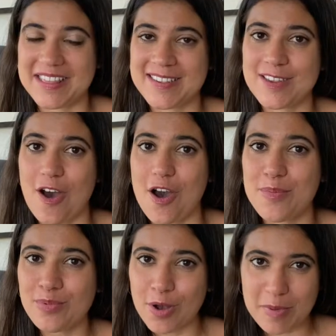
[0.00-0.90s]
the
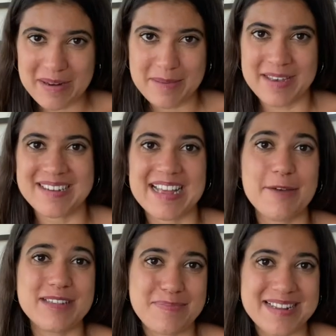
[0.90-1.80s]
start, probably because I
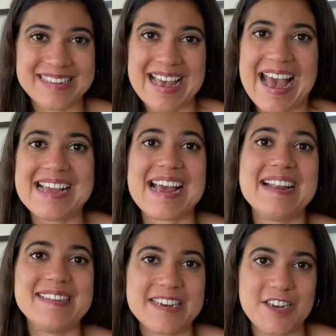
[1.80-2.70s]
was a bit scared
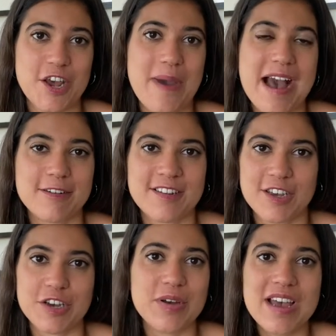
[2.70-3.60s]
and didn't know how
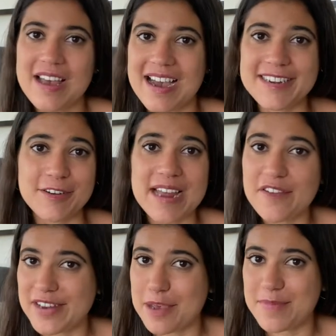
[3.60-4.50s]
to. I don't have
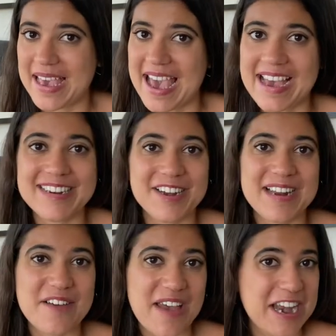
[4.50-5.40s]
an MBA, I don't
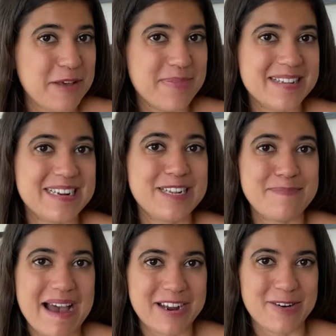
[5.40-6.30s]
have any business
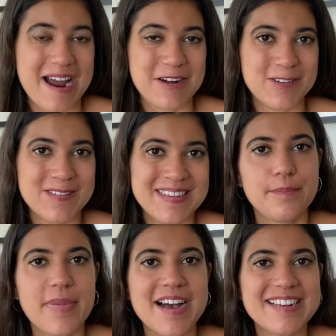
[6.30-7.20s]
background,
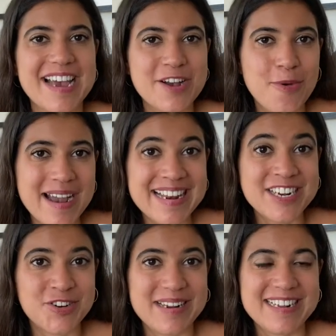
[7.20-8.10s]
but I quite
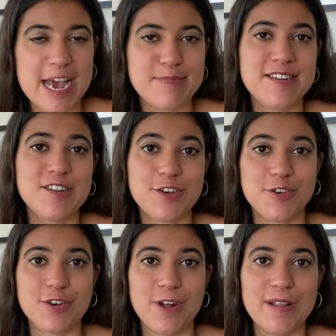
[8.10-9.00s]
literally typed into
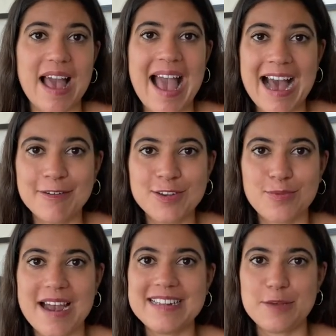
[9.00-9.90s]
Google how to
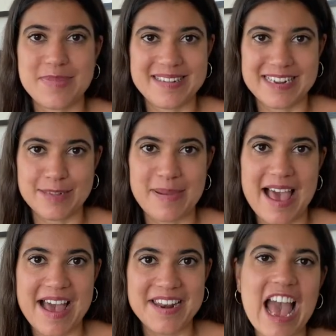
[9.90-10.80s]
write a business
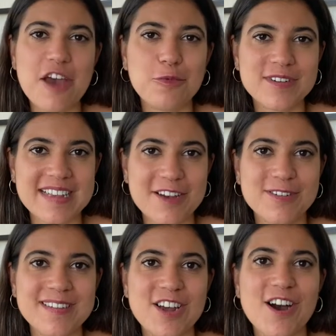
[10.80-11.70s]
plan. And once I got
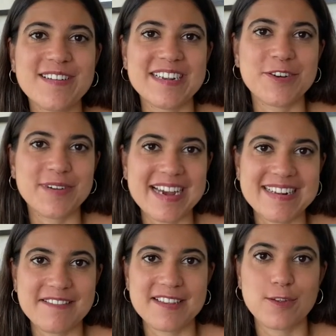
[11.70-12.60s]
started
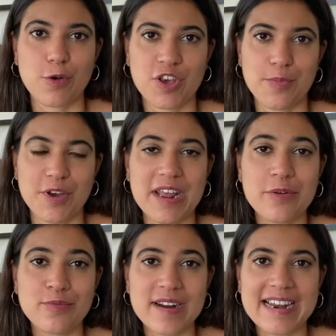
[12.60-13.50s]
creating this document,
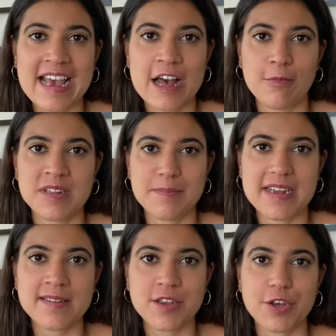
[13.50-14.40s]
it really helped
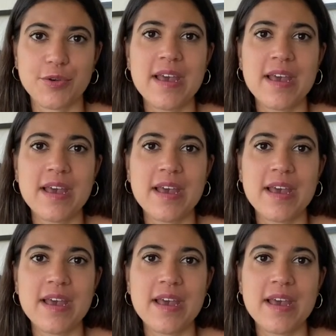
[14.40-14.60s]
me to